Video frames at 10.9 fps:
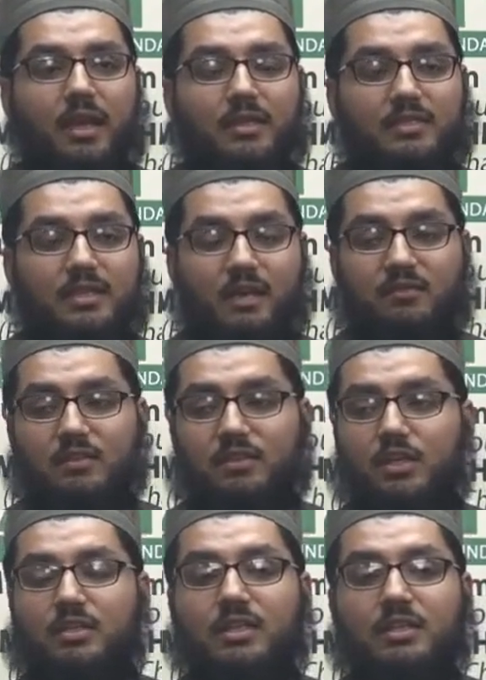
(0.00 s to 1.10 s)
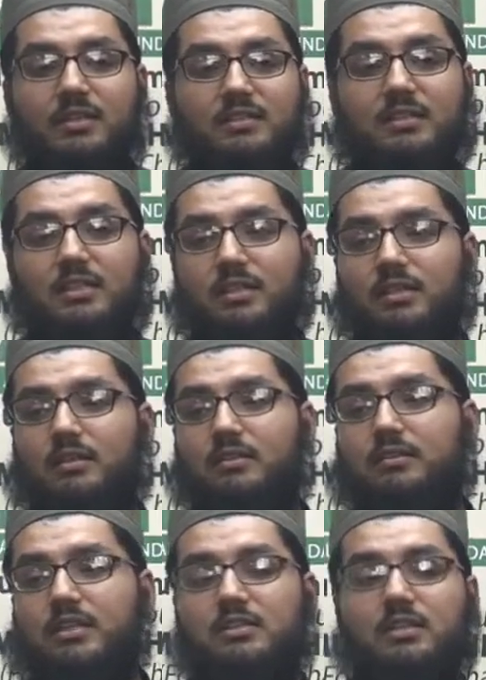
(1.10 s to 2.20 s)
And he said after the third day, they see
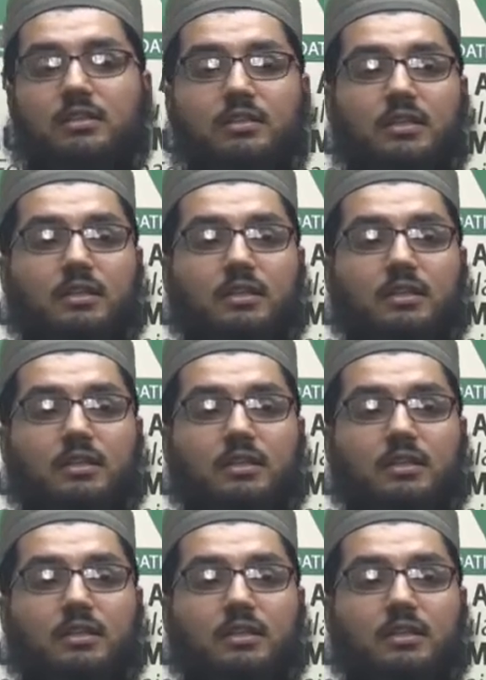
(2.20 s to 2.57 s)
there's a